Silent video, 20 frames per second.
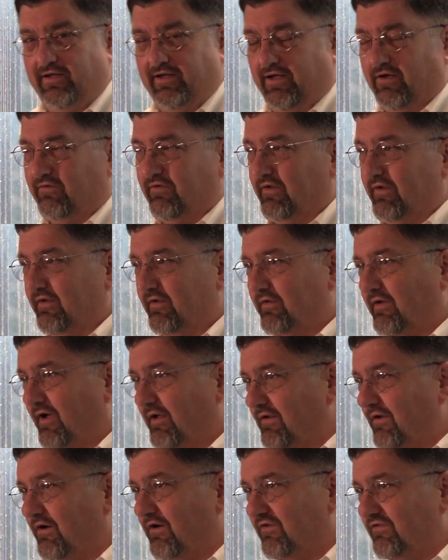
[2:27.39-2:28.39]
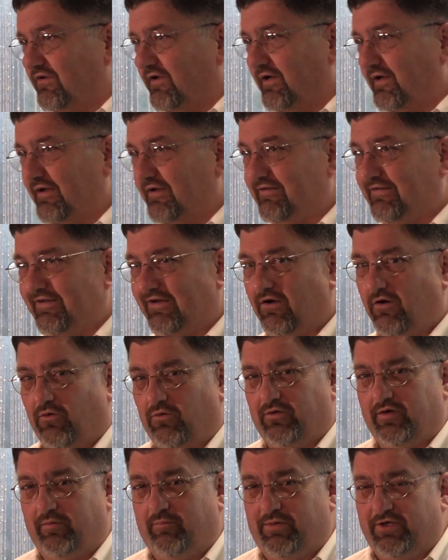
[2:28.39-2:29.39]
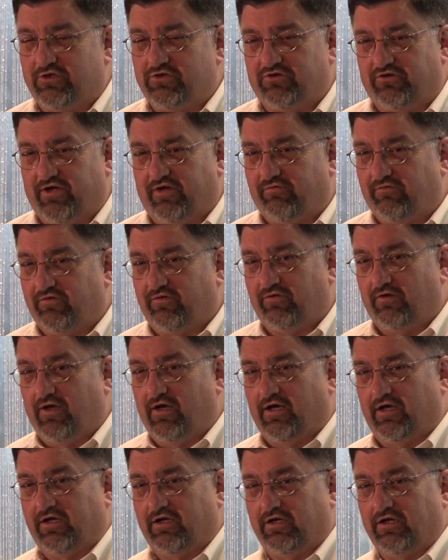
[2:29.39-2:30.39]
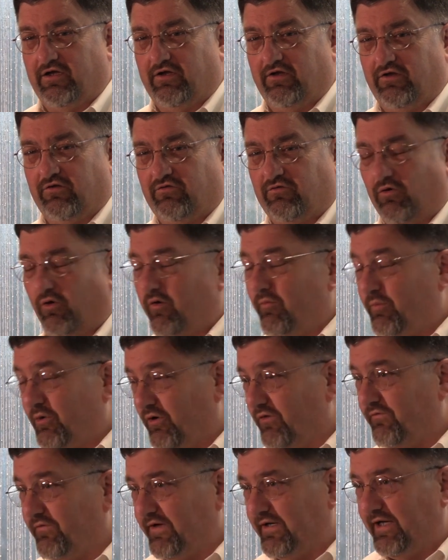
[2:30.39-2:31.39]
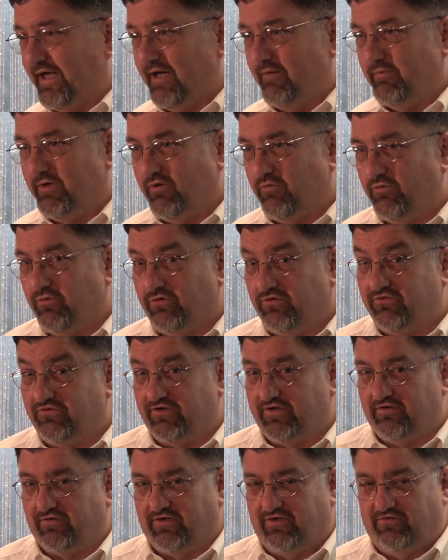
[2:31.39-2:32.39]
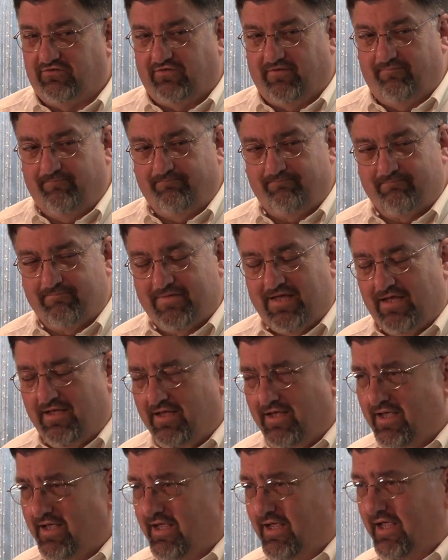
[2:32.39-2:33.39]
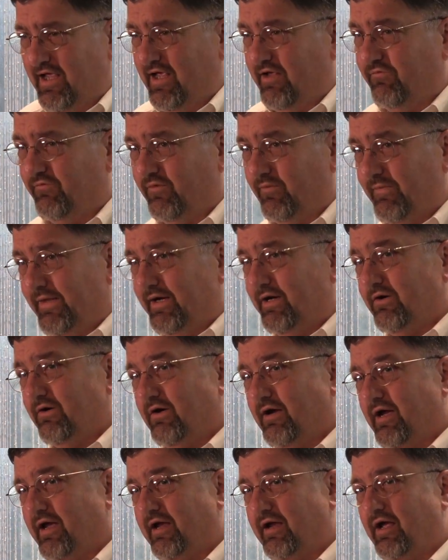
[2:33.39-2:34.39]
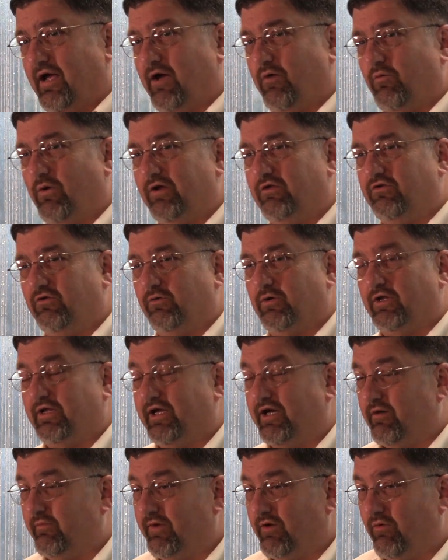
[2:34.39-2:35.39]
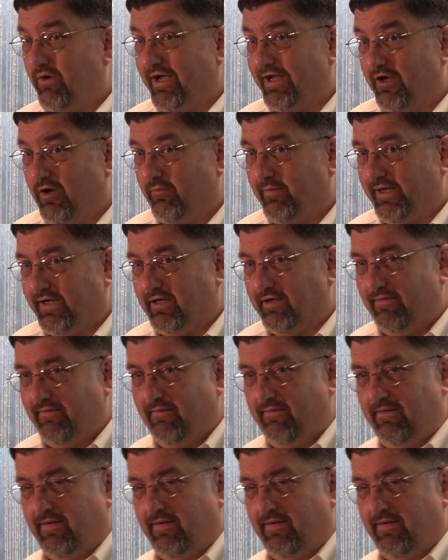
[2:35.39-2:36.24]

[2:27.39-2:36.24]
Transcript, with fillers: Now, Don Larson is the only pitcher to ever throw a perfect game in the World Series. And from there, I went to Laramie, Wyoming.